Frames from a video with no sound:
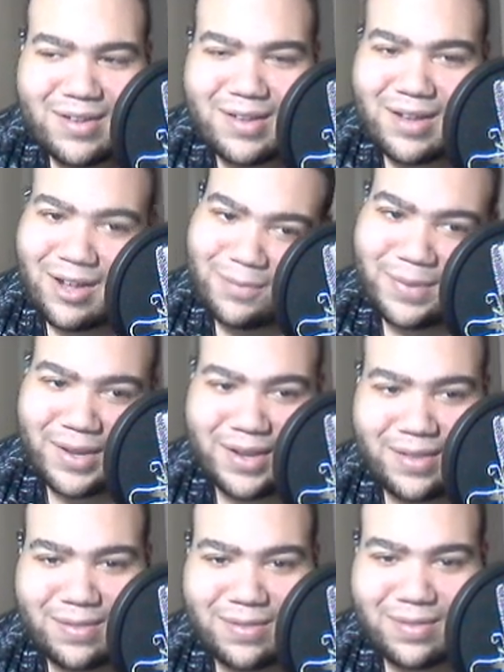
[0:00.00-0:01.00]
albeit
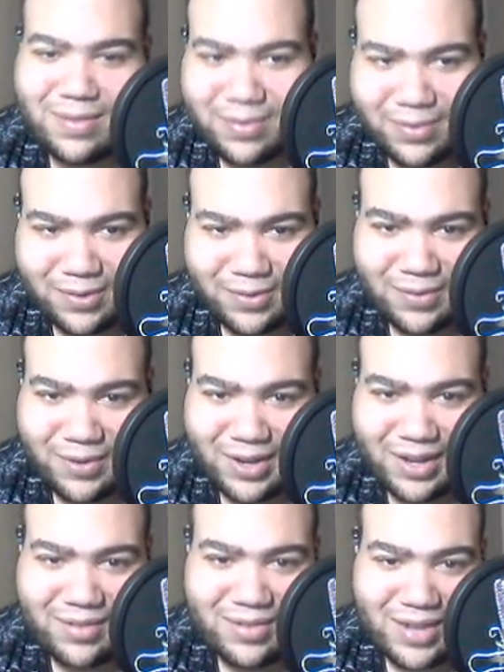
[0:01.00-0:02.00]
through uh,
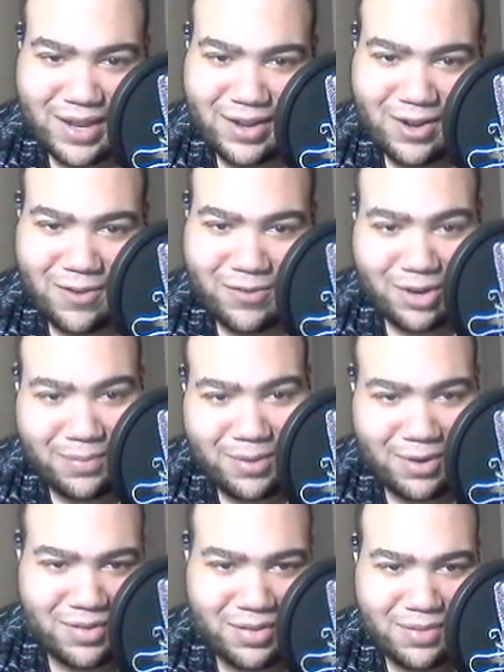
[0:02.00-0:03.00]
taking over a
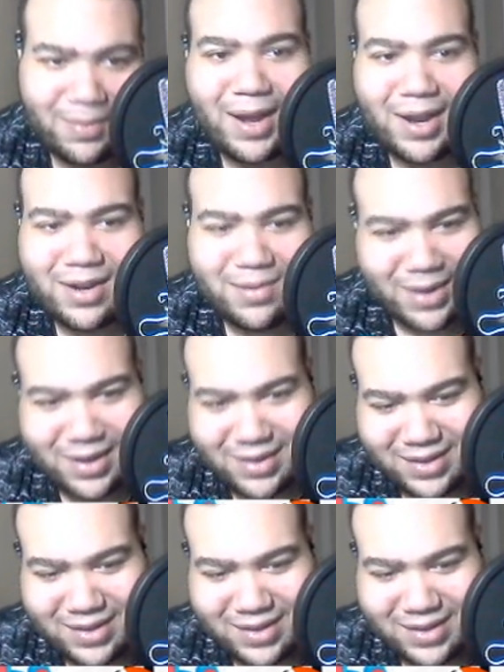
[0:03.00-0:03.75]
person's mind, but